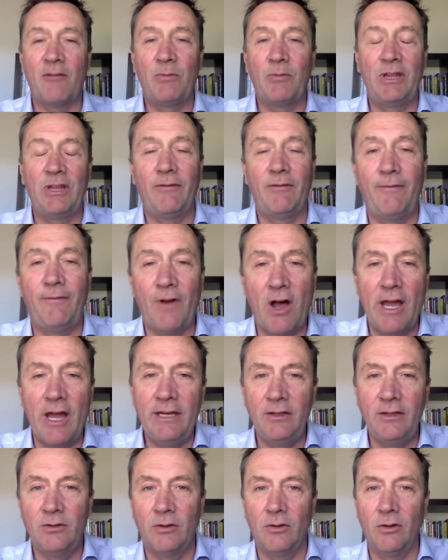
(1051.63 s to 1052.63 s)
But the
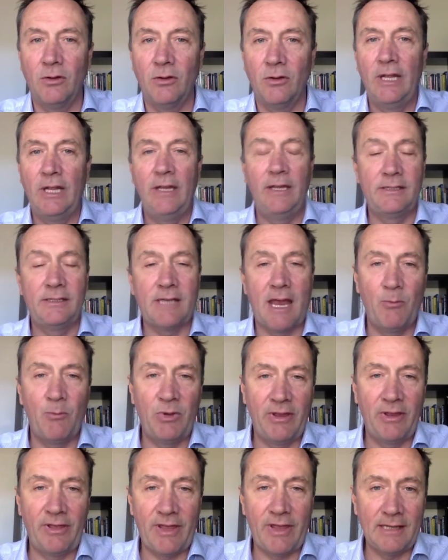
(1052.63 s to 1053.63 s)
final is
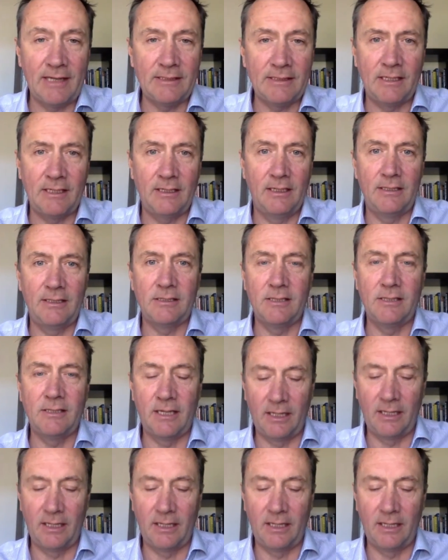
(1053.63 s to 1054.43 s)
empathetic listening.